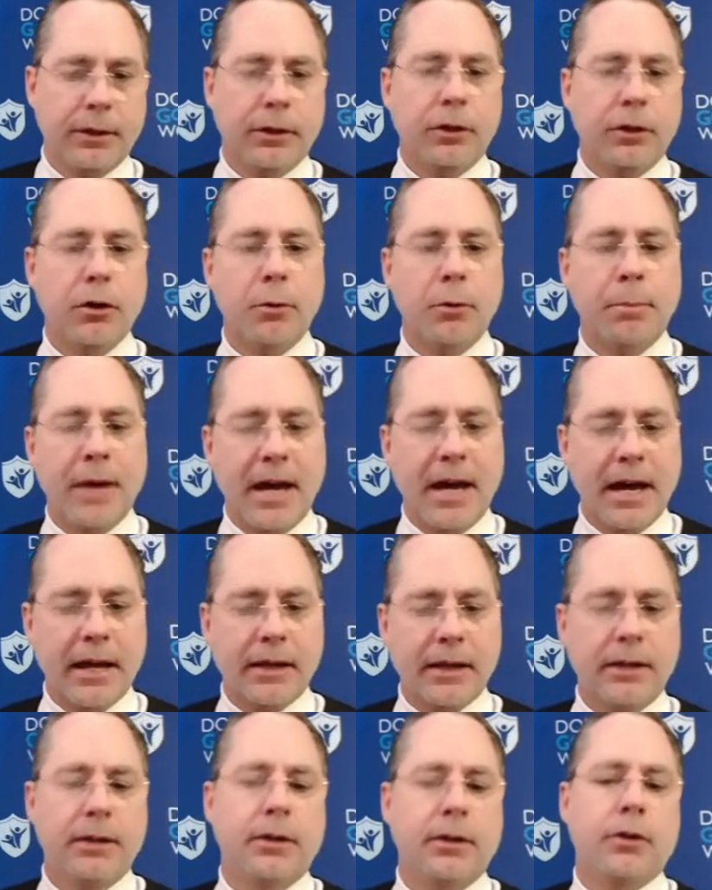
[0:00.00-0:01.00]
Go
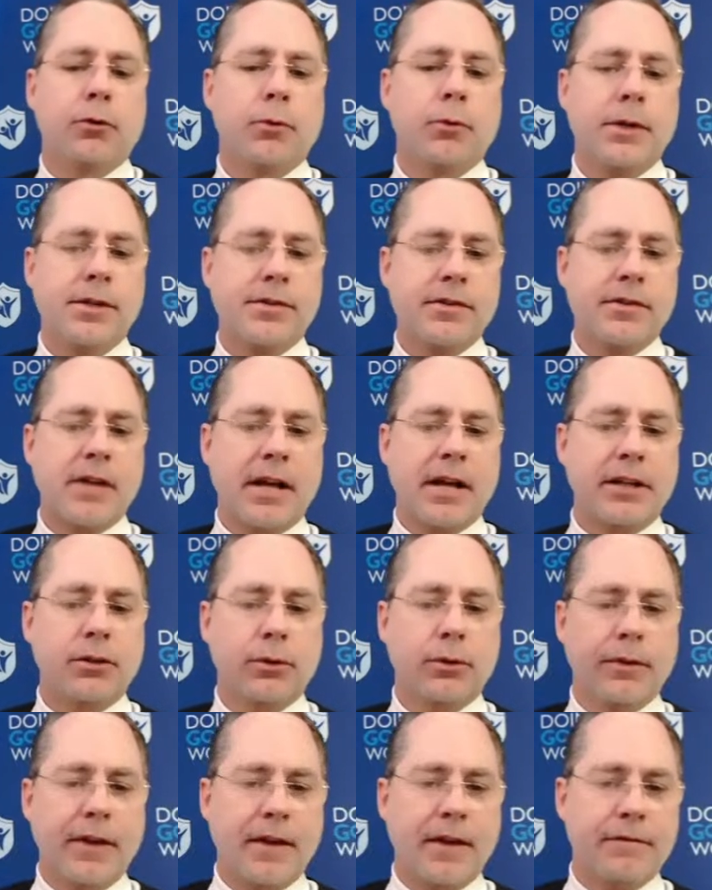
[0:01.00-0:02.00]
back,
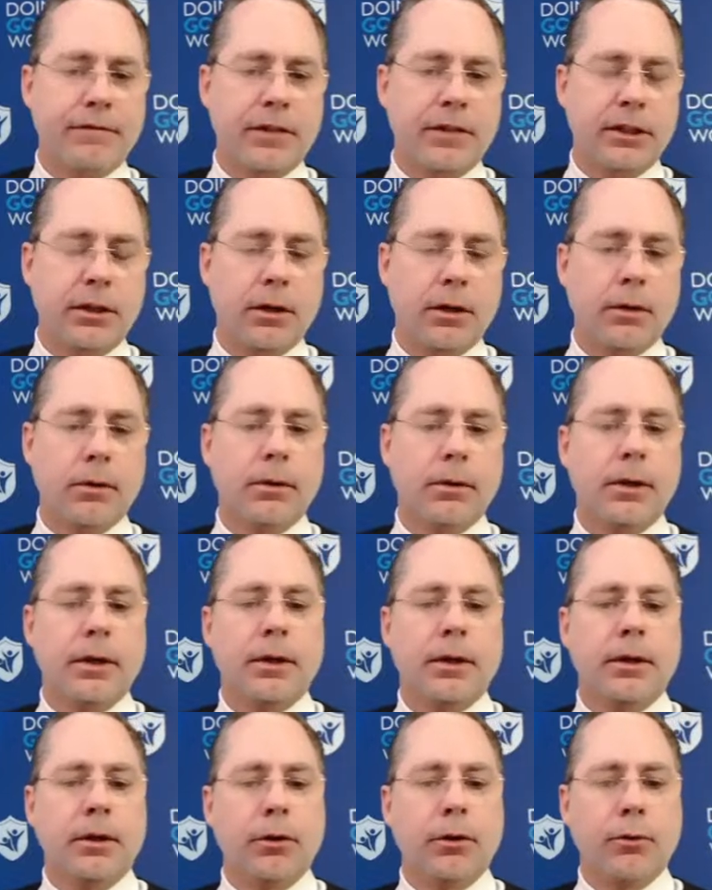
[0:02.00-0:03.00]
recycle that video,
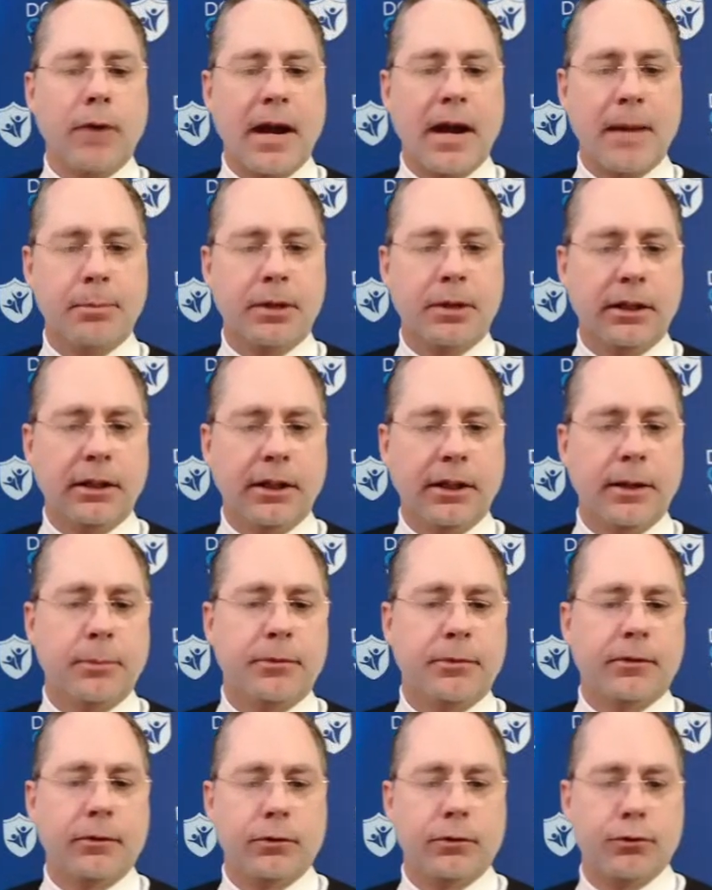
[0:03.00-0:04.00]
grab
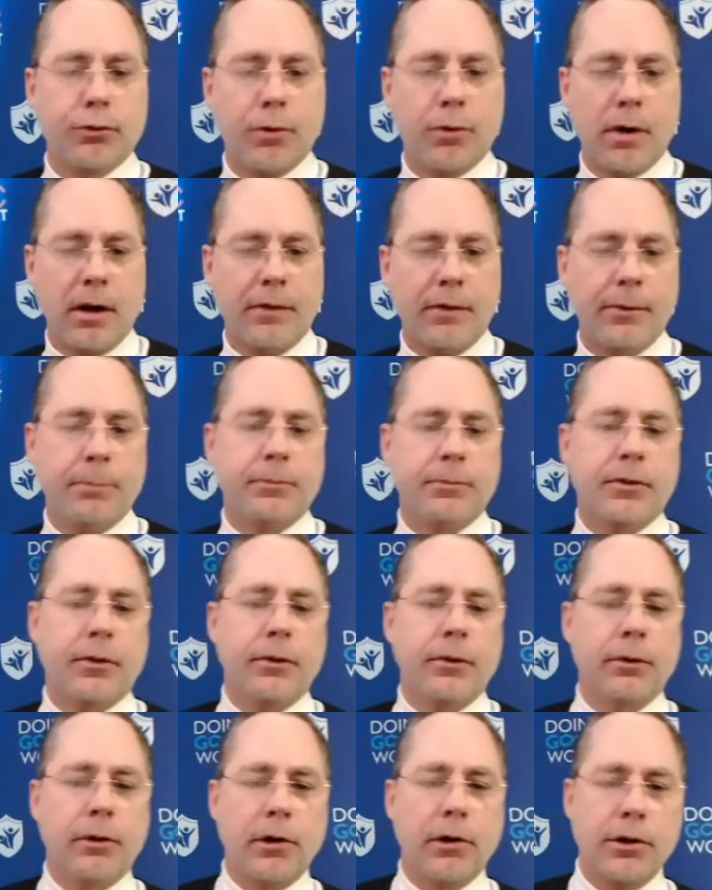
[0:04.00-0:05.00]
clips, draw them to
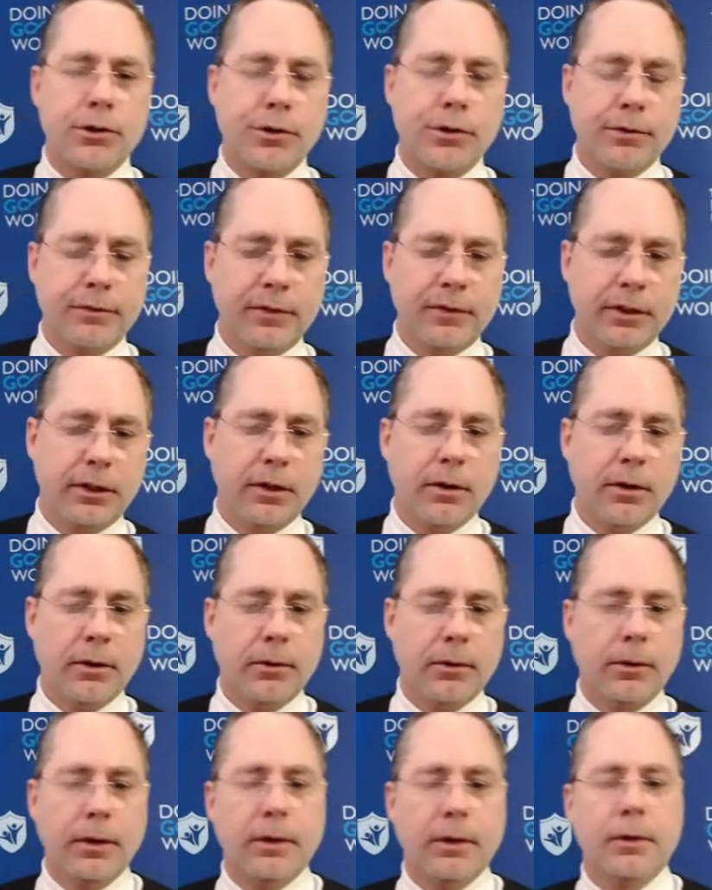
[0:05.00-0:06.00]
the larger
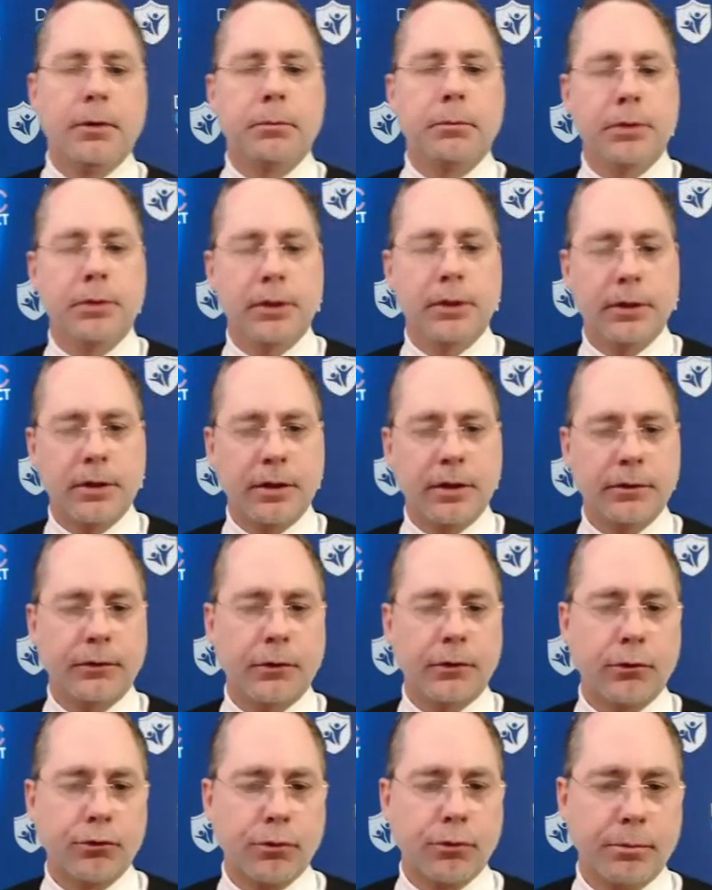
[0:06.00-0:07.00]
video, put it on
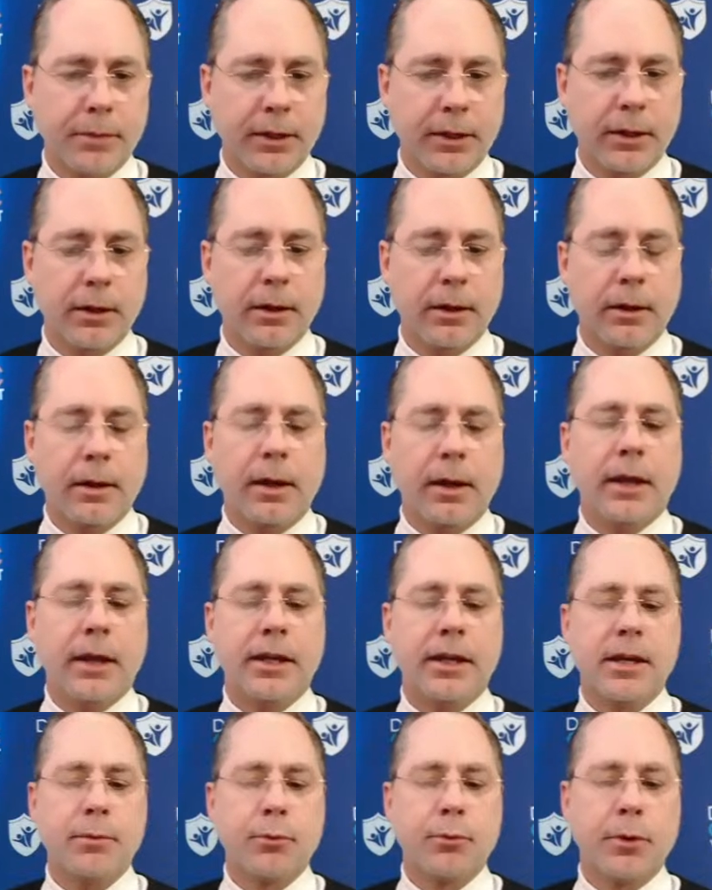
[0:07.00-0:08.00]
social media, and
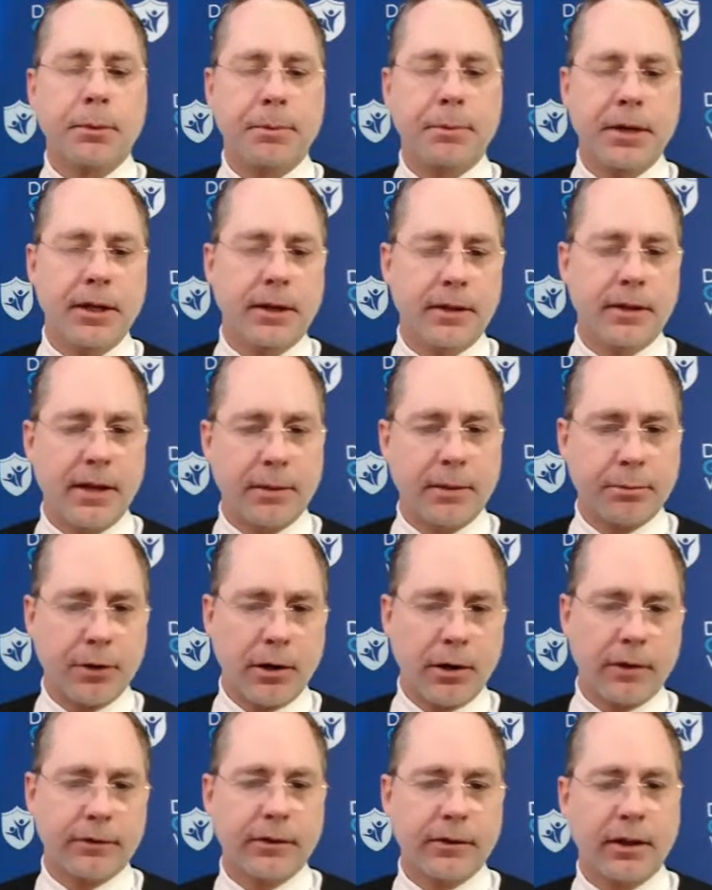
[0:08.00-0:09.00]
keep repeating that
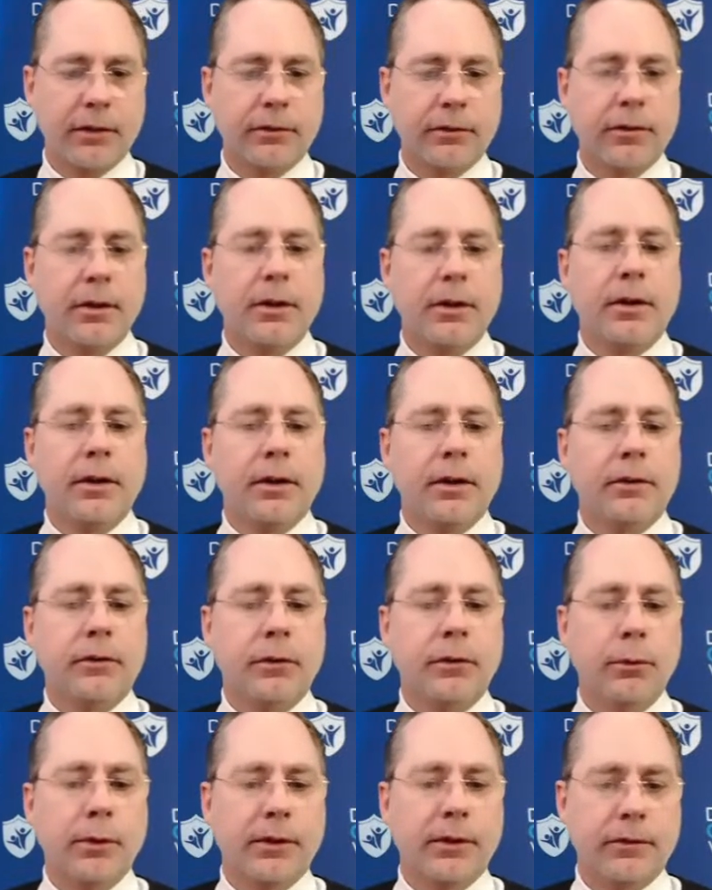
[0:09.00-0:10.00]
process
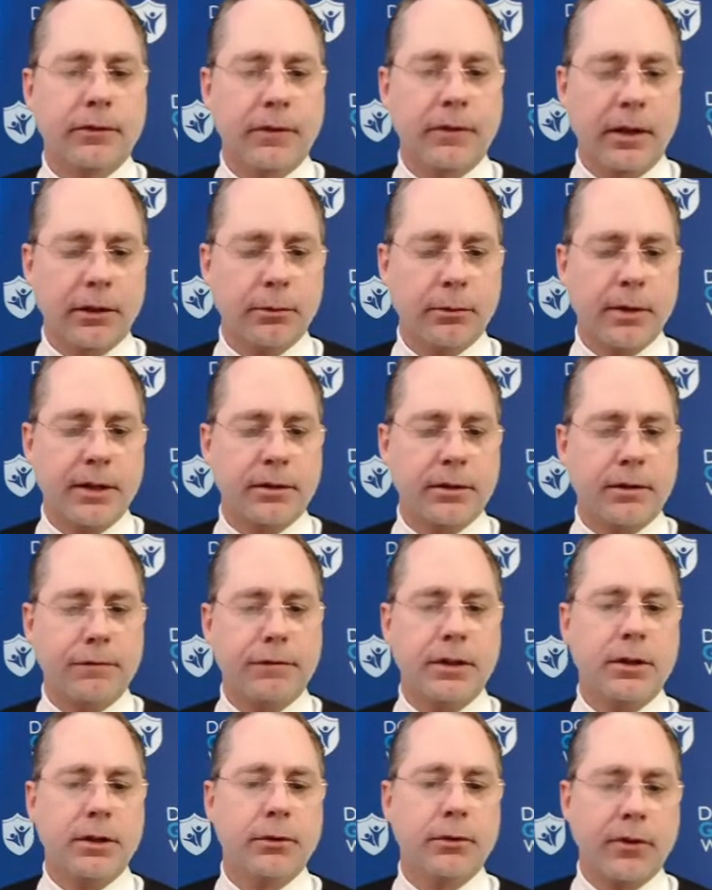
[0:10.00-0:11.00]
to accelerate the
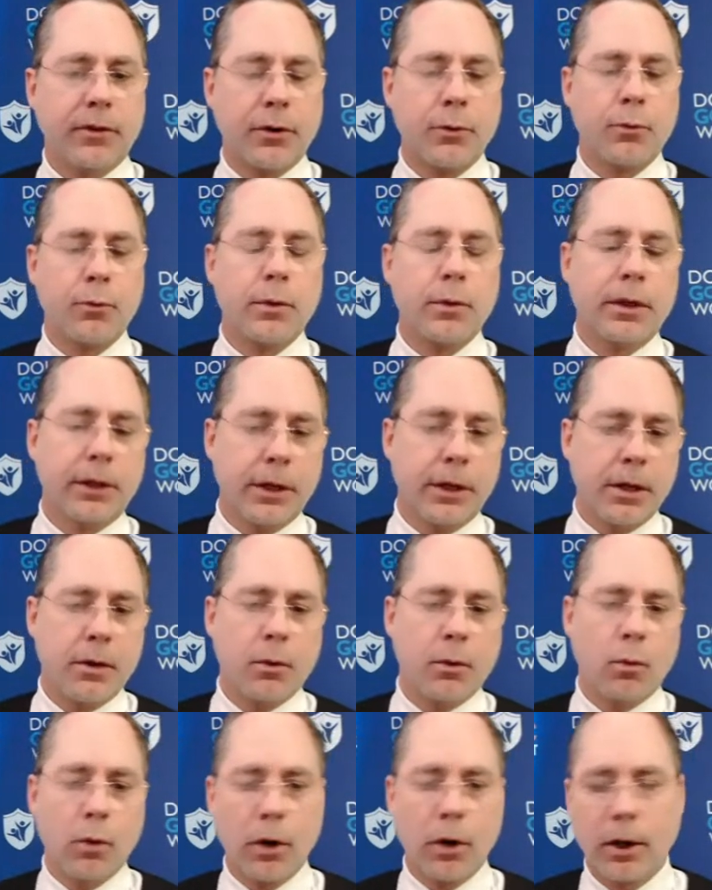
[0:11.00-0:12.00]
videos that are really
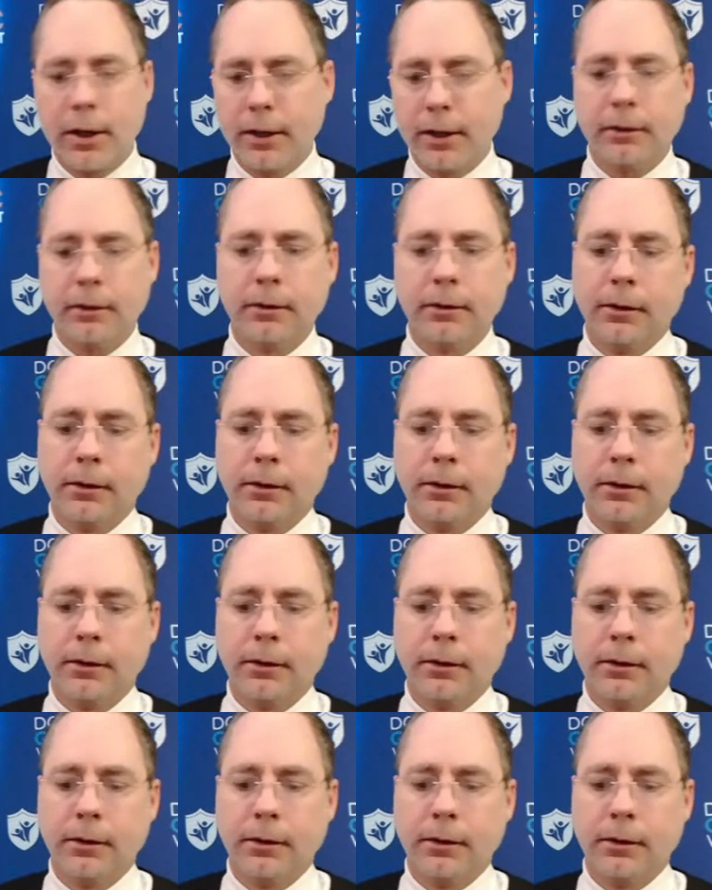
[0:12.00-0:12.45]
working.